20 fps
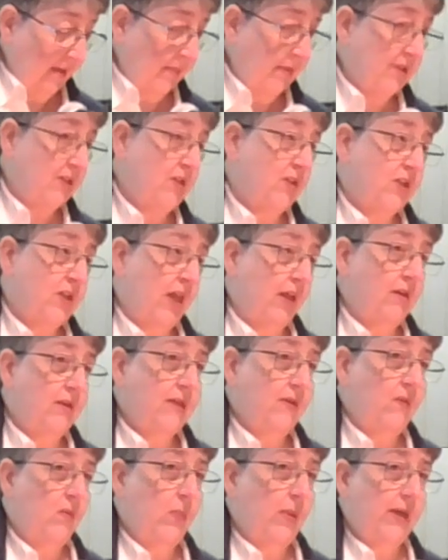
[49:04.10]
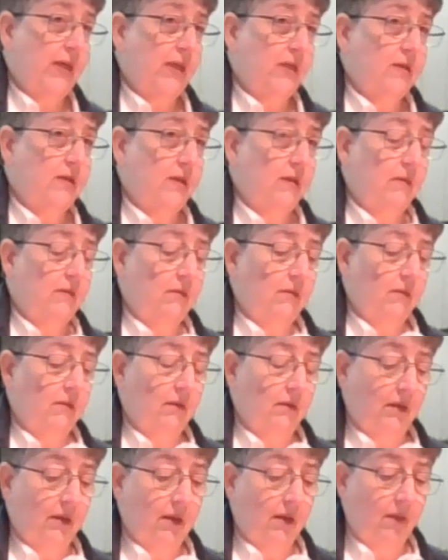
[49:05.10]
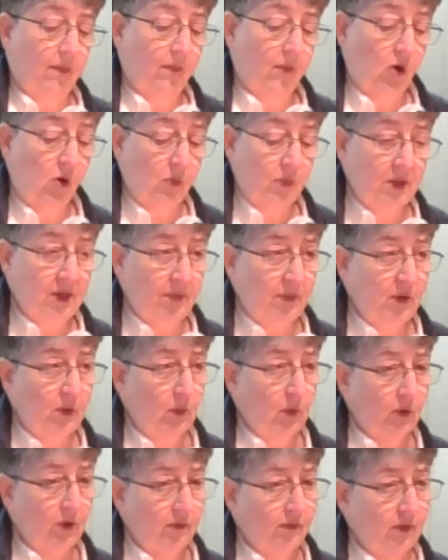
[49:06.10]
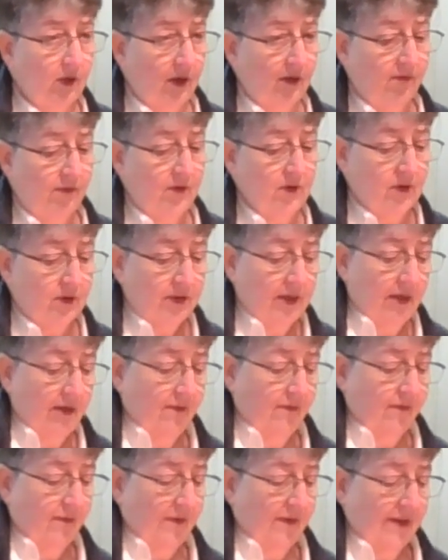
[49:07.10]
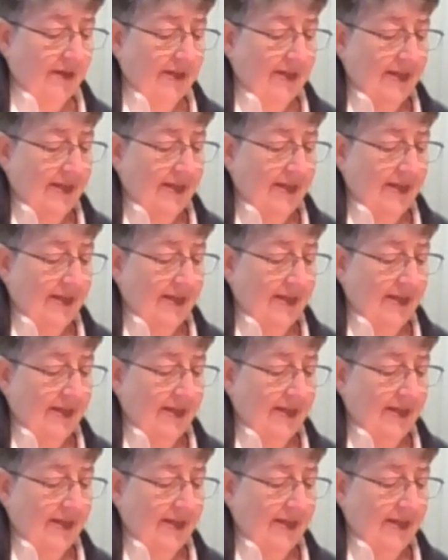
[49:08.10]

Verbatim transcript: let me just challenge everybody to uh, open up the Word of God for yourself.